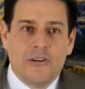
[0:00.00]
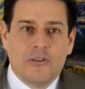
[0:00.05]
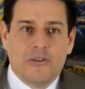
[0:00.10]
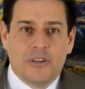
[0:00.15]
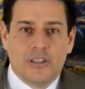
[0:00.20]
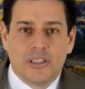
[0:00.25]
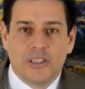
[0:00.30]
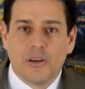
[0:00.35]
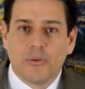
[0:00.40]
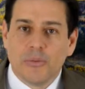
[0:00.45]

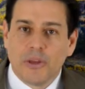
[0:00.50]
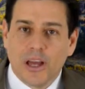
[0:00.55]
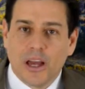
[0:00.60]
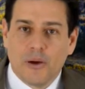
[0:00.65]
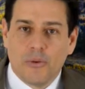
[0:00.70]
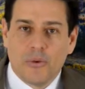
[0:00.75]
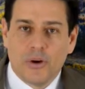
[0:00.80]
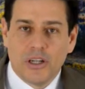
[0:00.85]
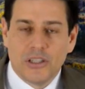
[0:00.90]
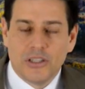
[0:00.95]
It's something
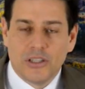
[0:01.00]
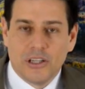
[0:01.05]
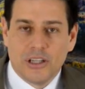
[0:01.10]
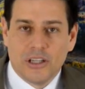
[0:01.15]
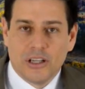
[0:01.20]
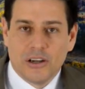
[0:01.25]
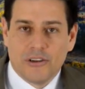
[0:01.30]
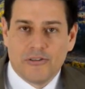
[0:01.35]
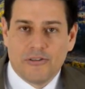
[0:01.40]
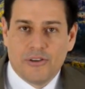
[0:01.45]
I want you to
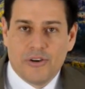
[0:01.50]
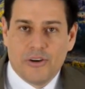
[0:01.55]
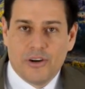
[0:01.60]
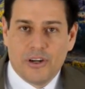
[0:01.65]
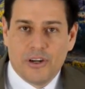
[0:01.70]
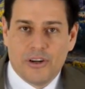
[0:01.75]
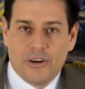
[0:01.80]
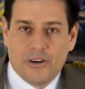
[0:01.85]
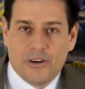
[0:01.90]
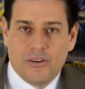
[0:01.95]
look for
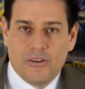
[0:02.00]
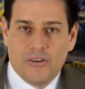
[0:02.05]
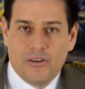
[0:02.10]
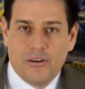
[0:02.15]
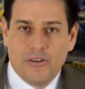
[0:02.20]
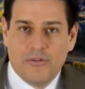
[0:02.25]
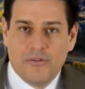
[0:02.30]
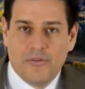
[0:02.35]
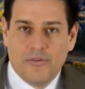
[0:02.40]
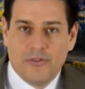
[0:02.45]
in your own
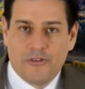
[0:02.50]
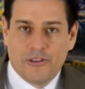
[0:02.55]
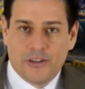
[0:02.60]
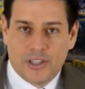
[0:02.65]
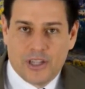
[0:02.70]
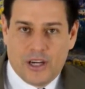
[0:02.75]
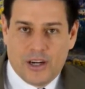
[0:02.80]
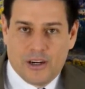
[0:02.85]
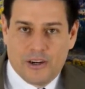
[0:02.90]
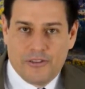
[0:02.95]

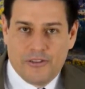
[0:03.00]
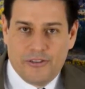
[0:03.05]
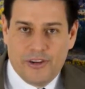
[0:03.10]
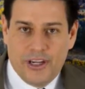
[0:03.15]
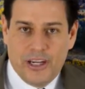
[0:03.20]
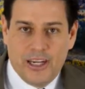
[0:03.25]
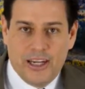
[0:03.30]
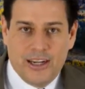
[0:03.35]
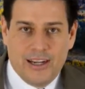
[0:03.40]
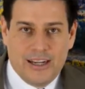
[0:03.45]

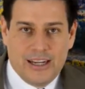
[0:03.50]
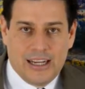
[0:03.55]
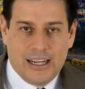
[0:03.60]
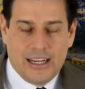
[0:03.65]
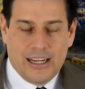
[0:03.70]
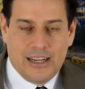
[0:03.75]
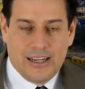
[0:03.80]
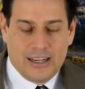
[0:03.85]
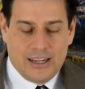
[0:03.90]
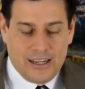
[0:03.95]
photography,
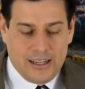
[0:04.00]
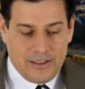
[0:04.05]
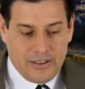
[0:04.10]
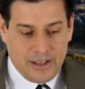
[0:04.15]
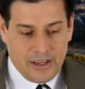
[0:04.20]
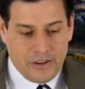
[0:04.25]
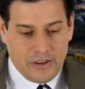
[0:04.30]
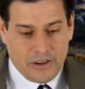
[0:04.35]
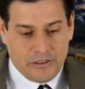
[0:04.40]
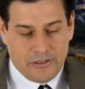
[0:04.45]
and
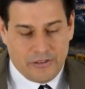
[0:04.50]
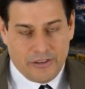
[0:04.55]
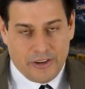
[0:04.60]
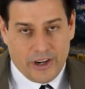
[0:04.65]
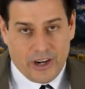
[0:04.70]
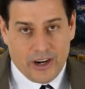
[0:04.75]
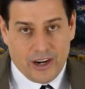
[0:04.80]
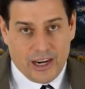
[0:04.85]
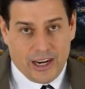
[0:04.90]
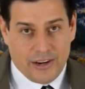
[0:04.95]
then you have to
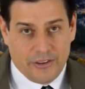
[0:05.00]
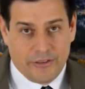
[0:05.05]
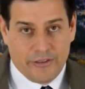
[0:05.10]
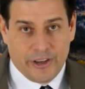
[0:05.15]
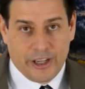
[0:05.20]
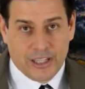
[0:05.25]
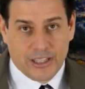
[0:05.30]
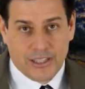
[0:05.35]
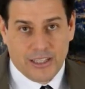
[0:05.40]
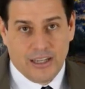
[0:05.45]
figure out how to
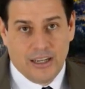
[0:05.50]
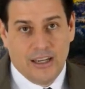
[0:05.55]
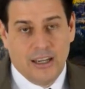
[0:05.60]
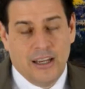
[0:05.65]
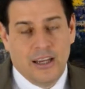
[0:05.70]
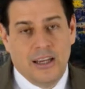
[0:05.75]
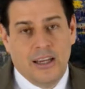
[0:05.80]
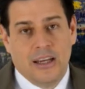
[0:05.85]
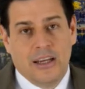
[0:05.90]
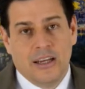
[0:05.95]
fix it.
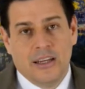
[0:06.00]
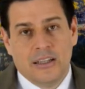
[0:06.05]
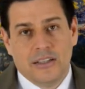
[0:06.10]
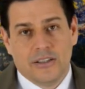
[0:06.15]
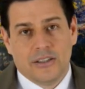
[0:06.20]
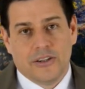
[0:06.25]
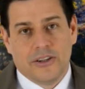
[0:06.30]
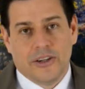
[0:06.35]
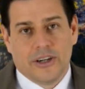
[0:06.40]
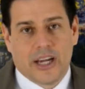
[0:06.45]

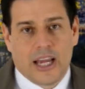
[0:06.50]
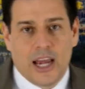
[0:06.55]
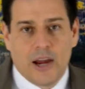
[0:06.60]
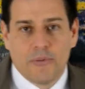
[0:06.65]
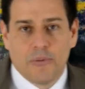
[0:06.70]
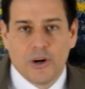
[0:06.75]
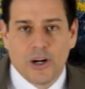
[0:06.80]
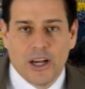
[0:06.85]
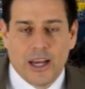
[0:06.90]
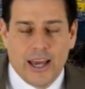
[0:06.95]
So your
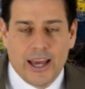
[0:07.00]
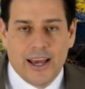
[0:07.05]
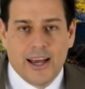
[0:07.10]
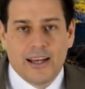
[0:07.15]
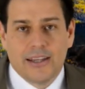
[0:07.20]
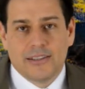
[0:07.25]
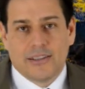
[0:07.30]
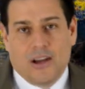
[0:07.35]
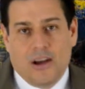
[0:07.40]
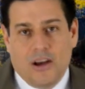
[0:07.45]
camera
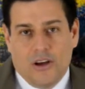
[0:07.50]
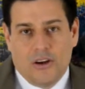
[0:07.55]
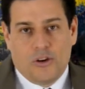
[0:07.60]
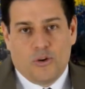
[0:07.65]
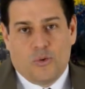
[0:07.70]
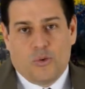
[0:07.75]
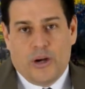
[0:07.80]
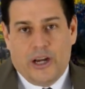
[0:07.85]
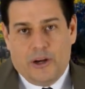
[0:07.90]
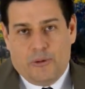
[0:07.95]
has auto
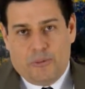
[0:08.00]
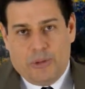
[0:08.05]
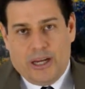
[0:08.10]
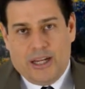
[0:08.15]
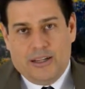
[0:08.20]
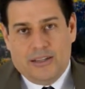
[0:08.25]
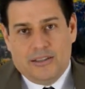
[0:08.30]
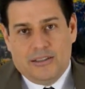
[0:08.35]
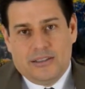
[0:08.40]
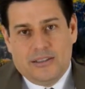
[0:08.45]
white
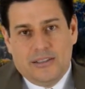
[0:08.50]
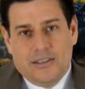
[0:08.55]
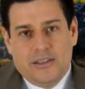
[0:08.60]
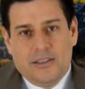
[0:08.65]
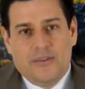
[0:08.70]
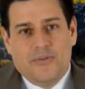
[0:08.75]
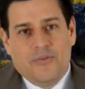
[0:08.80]
balance,